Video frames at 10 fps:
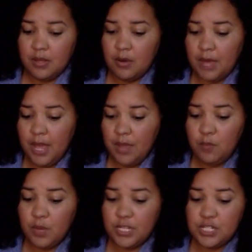Okay,
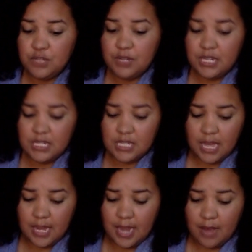what do you need to
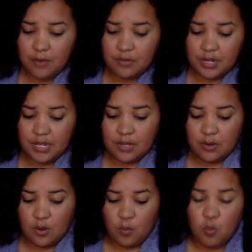cut out?
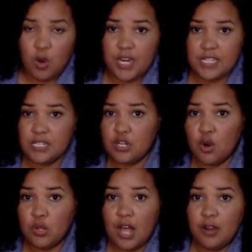What is
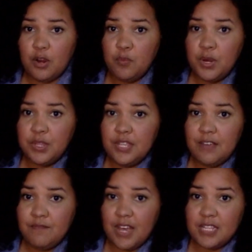no longer worth the
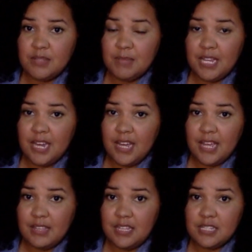investment?
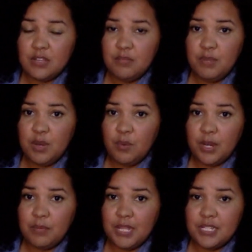Again, this could be a
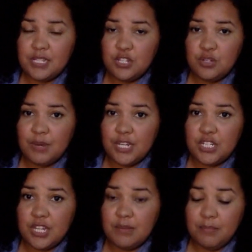workplace
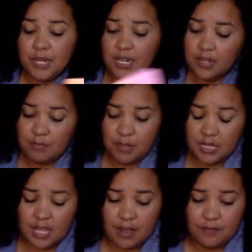situation, but it could be
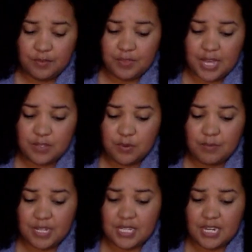love if that's what
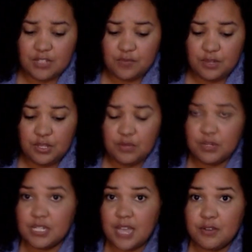resonates for you,
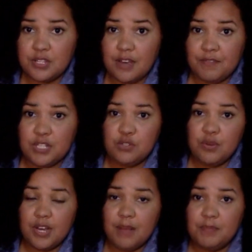because I also have the Two
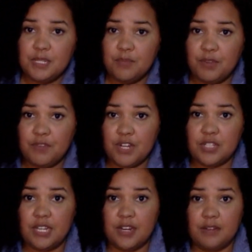of Cups in
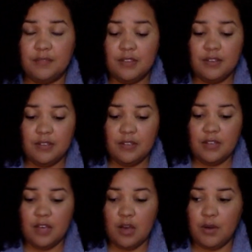reverse here.
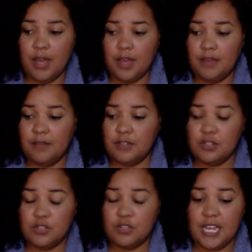Okay,
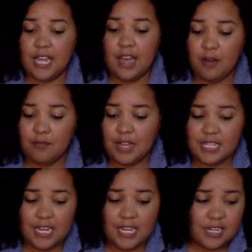so take it how it
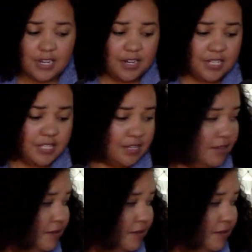resonates, Aries.